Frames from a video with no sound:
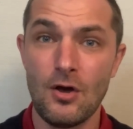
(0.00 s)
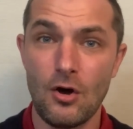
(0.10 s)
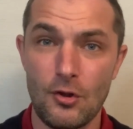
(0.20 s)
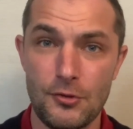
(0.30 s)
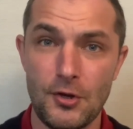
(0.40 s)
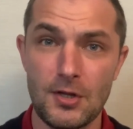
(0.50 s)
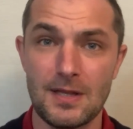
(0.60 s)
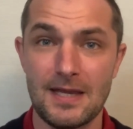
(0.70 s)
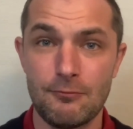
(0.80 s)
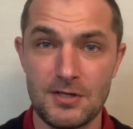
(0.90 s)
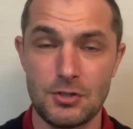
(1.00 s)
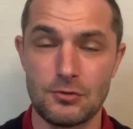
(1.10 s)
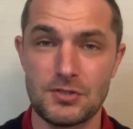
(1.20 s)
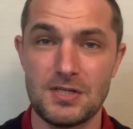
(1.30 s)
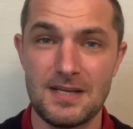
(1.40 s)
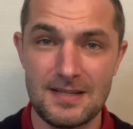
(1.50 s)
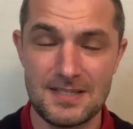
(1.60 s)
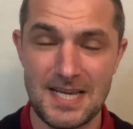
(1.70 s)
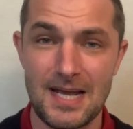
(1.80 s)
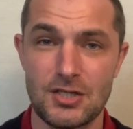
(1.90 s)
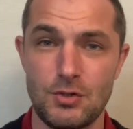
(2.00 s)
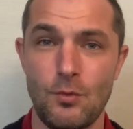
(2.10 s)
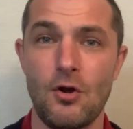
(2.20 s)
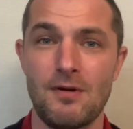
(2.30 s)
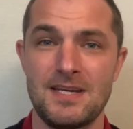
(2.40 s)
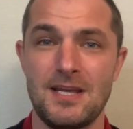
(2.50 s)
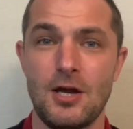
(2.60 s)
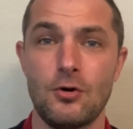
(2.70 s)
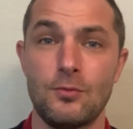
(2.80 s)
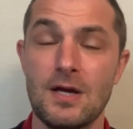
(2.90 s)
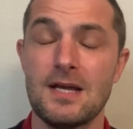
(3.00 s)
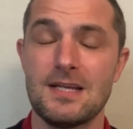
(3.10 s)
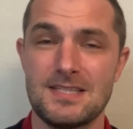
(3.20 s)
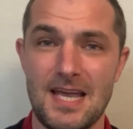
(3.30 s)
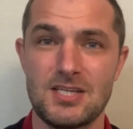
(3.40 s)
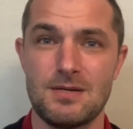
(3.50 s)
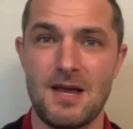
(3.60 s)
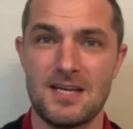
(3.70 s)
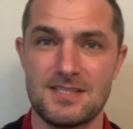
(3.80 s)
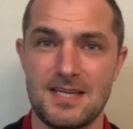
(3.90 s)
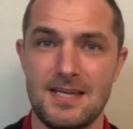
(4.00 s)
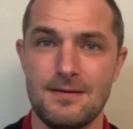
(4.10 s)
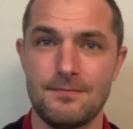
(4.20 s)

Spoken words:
Or thirdly, a reduction in the tax you already owe to HMRC.